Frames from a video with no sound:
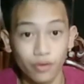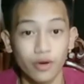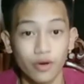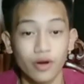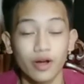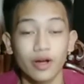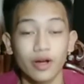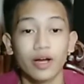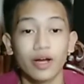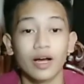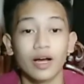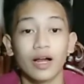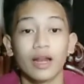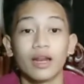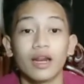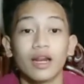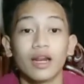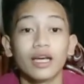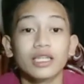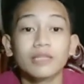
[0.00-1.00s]
So,
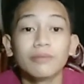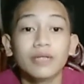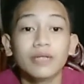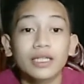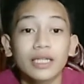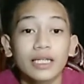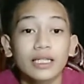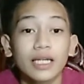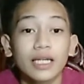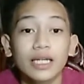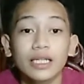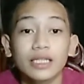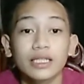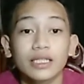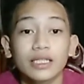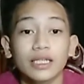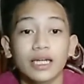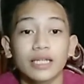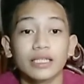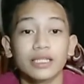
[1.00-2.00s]
last but
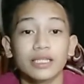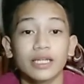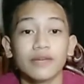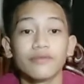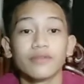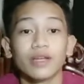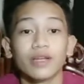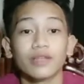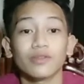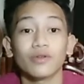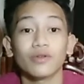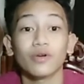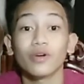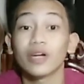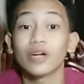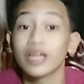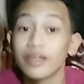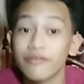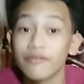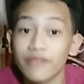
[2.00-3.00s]
not the least nga i-save
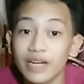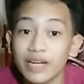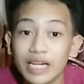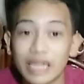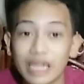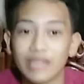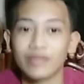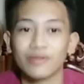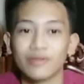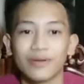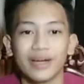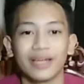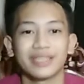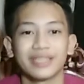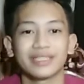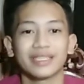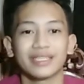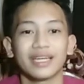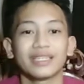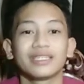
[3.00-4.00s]
na to or evict na
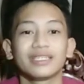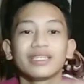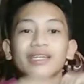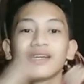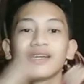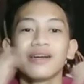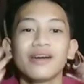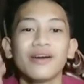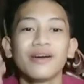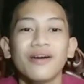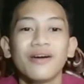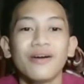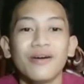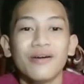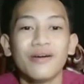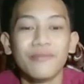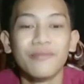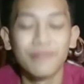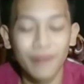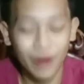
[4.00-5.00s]
to guys kay si
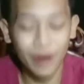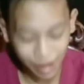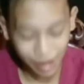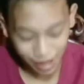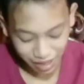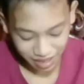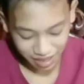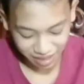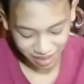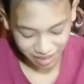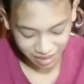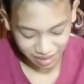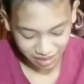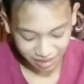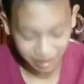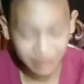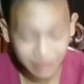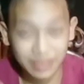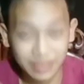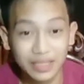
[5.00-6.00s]
Mark
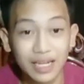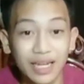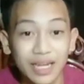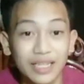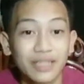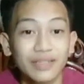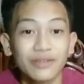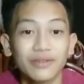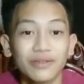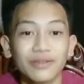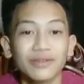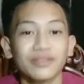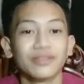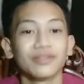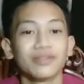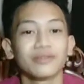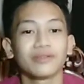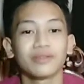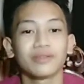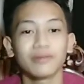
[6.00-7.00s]

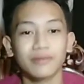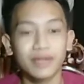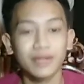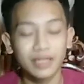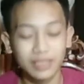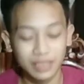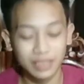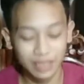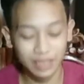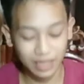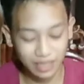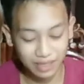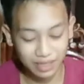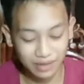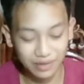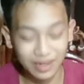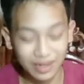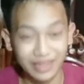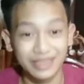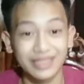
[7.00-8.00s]
Salido. So si Mark
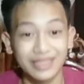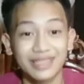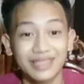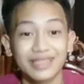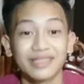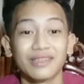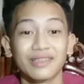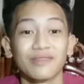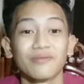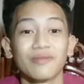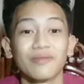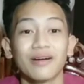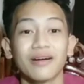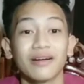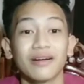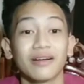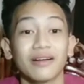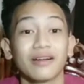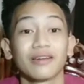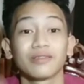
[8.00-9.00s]
Salido guys is
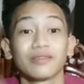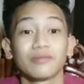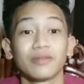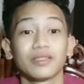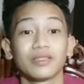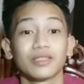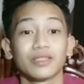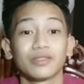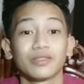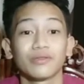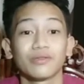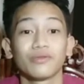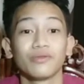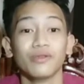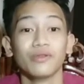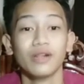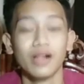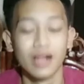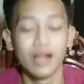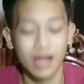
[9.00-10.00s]
sa mga classmates
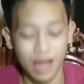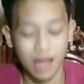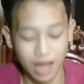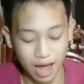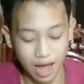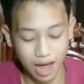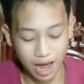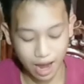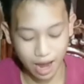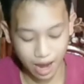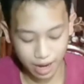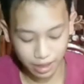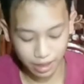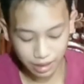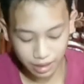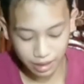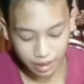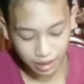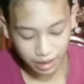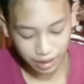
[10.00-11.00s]
sa school
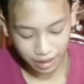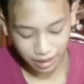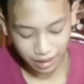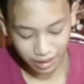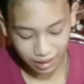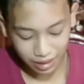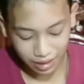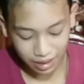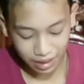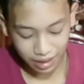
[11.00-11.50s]
and